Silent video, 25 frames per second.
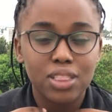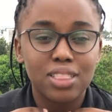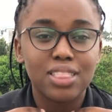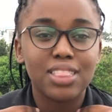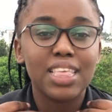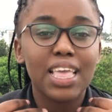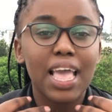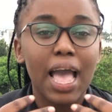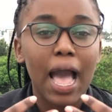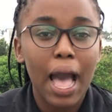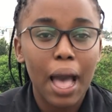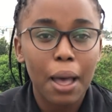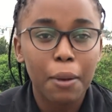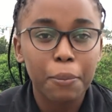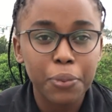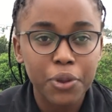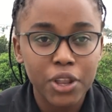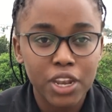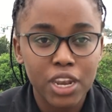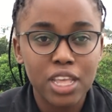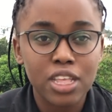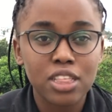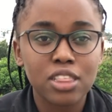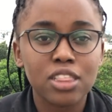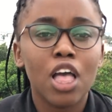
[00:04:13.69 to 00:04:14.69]
their
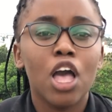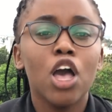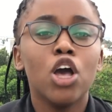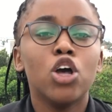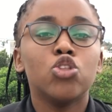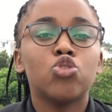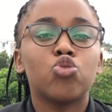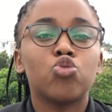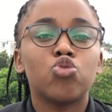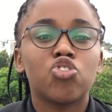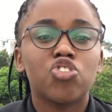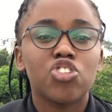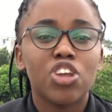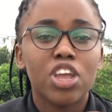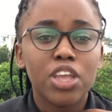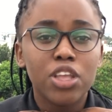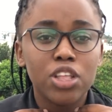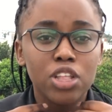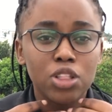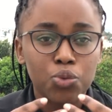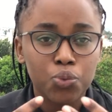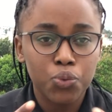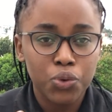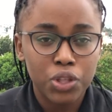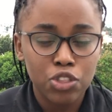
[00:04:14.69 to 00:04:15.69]
happiness to share
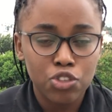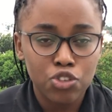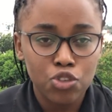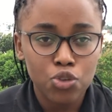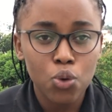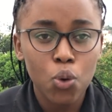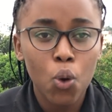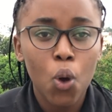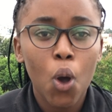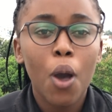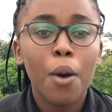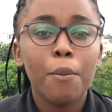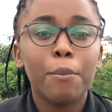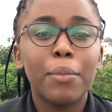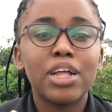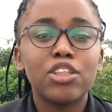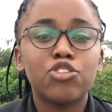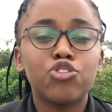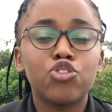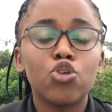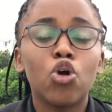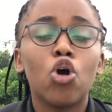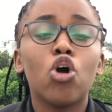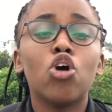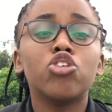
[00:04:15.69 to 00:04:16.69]
it with you,
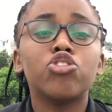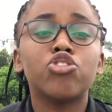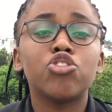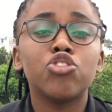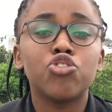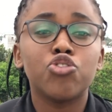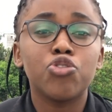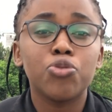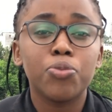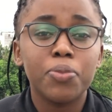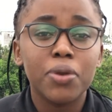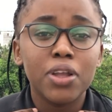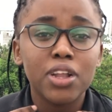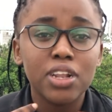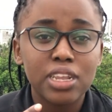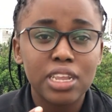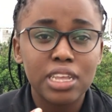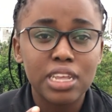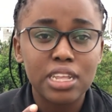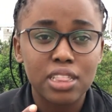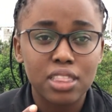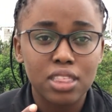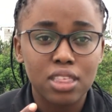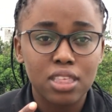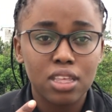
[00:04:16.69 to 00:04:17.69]
but you also to build
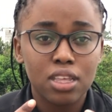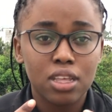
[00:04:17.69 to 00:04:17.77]
it.